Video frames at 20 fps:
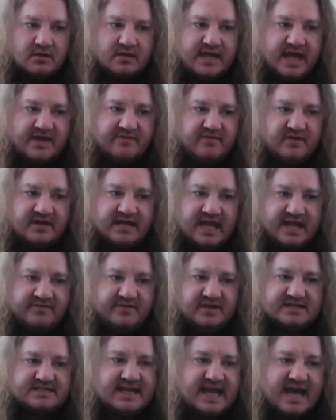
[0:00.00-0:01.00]

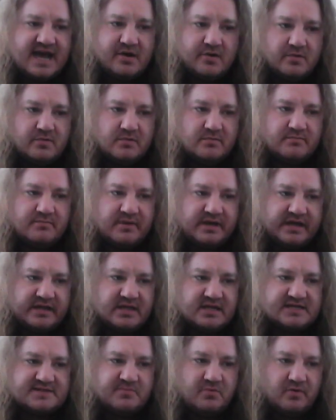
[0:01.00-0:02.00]
Kevin's out by
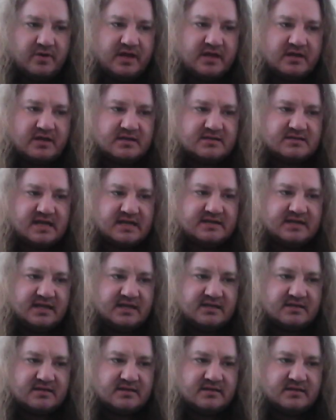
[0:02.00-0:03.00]
this point, because I
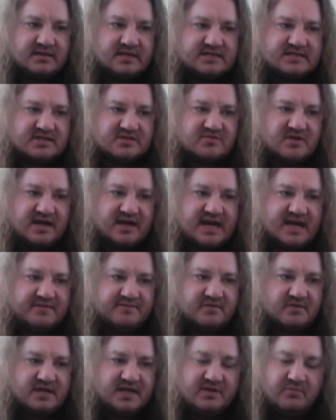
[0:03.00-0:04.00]
think this is right
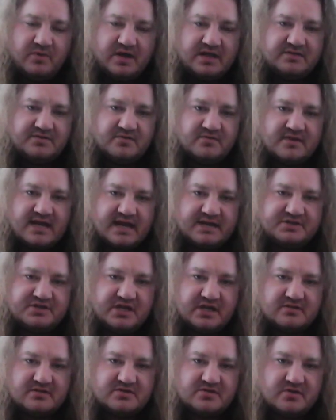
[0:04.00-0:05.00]
after he went through that
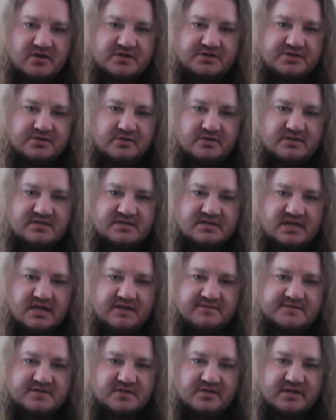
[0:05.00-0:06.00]
chair structure and
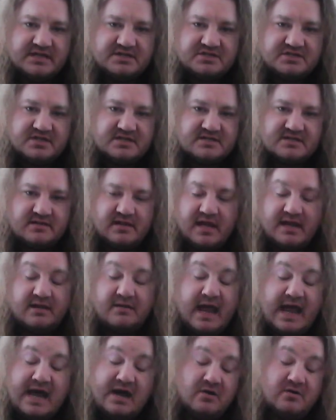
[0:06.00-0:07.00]
stuff. So he's just like
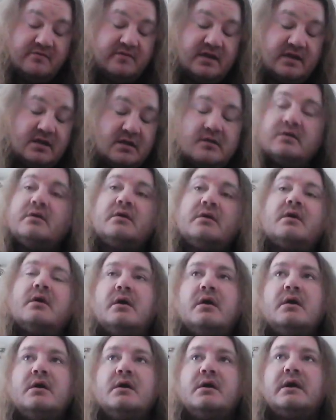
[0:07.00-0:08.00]
out of it.
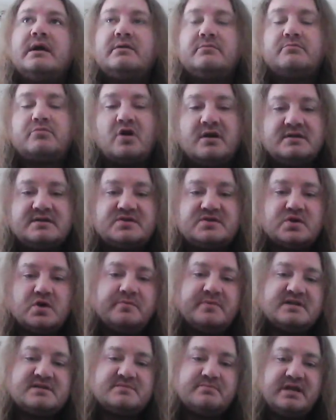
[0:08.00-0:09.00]
And Braun
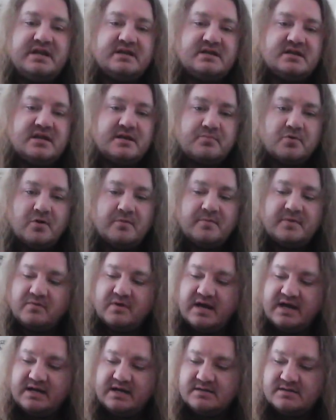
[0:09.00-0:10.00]
Strowman's beating up Roman
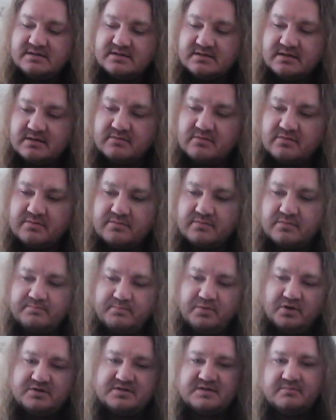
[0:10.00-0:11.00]
Reigns,
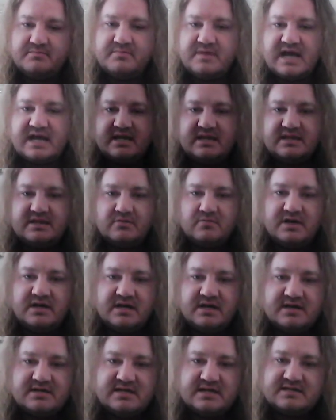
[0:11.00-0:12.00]
puts him back in the
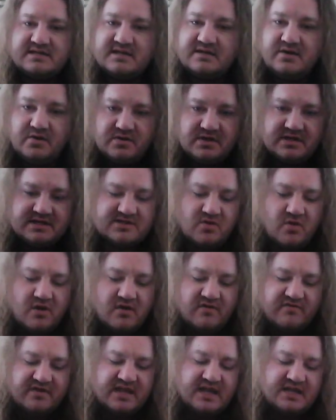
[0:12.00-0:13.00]
ring because it's a no
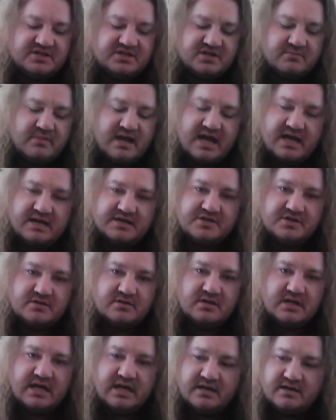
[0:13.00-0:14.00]
disqualification match.
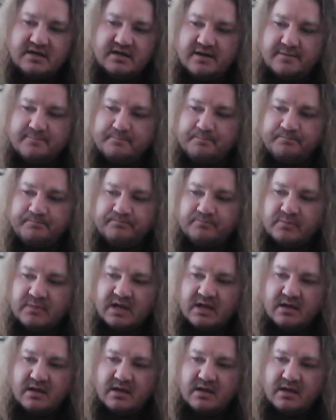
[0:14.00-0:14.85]
And